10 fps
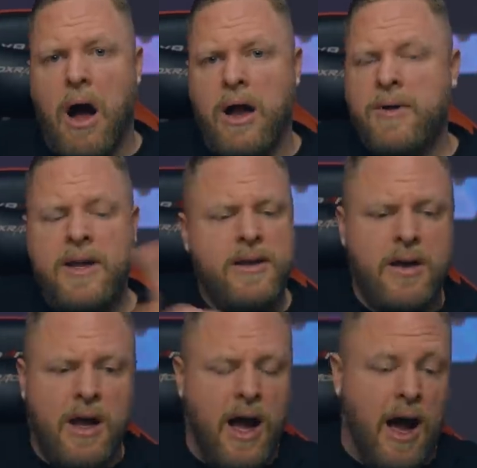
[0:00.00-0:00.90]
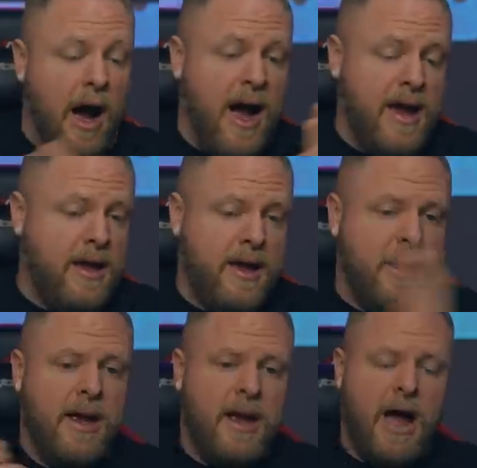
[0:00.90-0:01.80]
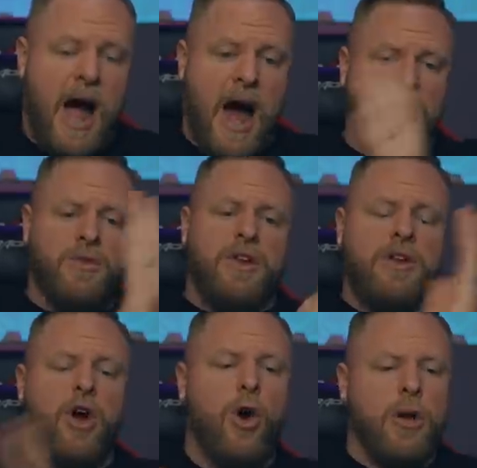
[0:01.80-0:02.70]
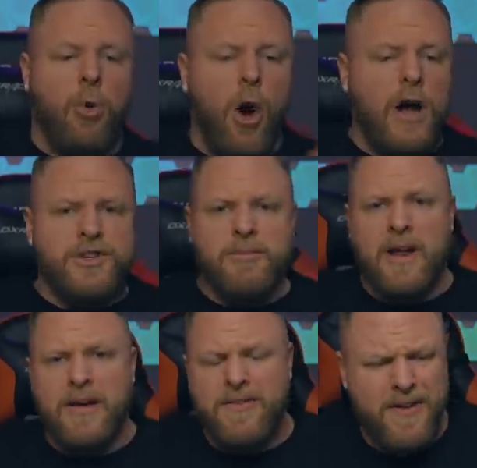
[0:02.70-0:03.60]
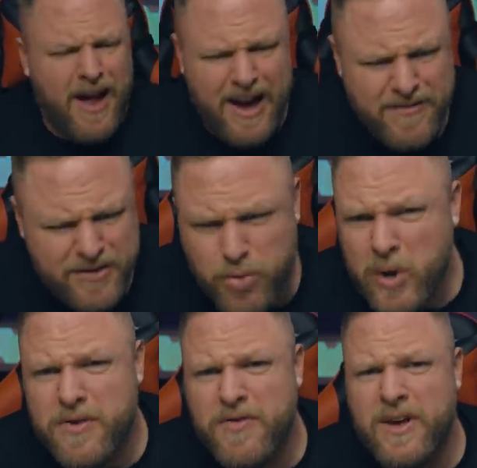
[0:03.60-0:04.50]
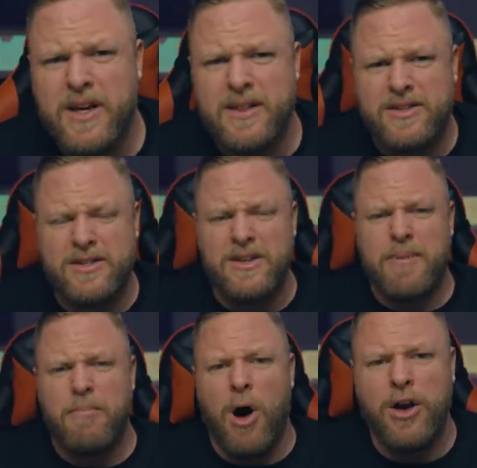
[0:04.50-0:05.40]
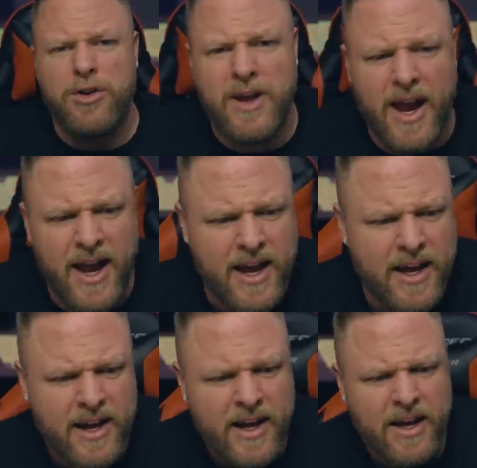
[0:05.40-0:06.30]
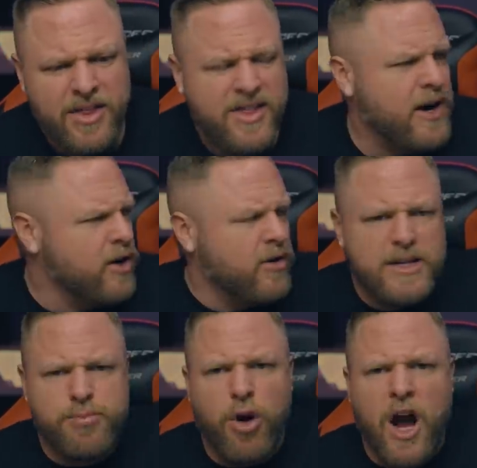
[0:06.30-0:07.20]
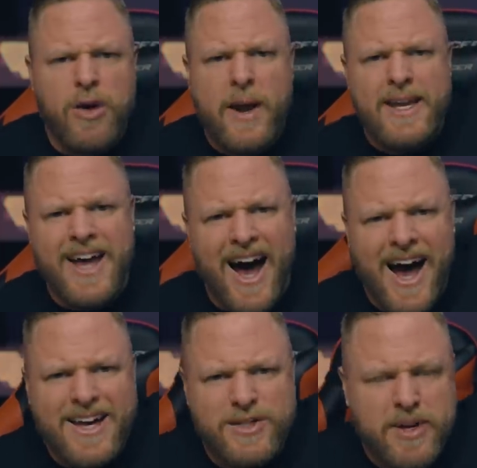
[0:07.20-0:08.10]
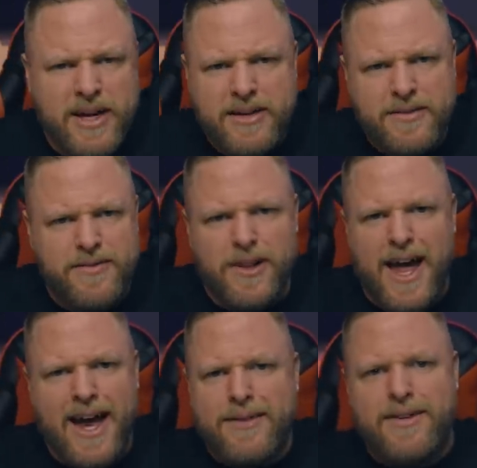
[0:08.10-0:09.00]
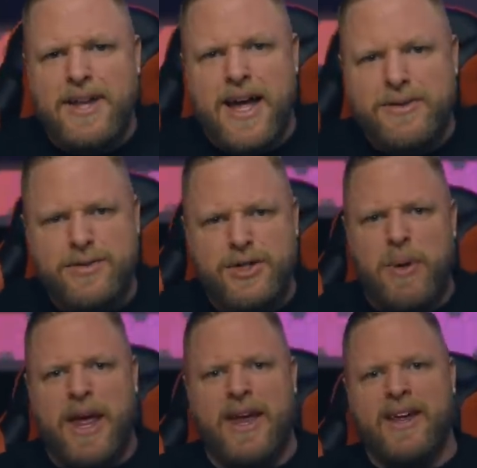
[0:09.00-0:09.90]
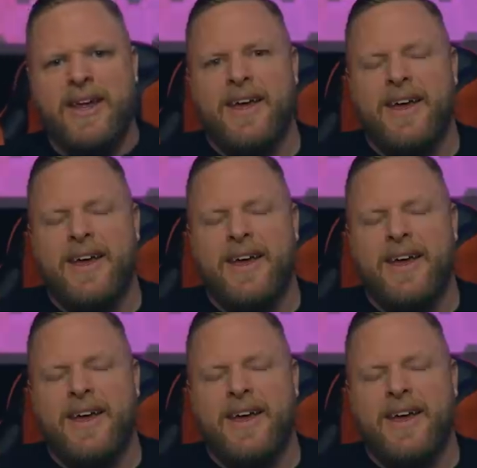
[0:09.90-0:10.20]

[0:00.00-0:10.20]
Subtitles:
I mean, I don't really know what I'm watching, but I have this weird feeling this is like modern day theater as Broadway dies because of the lack of attention span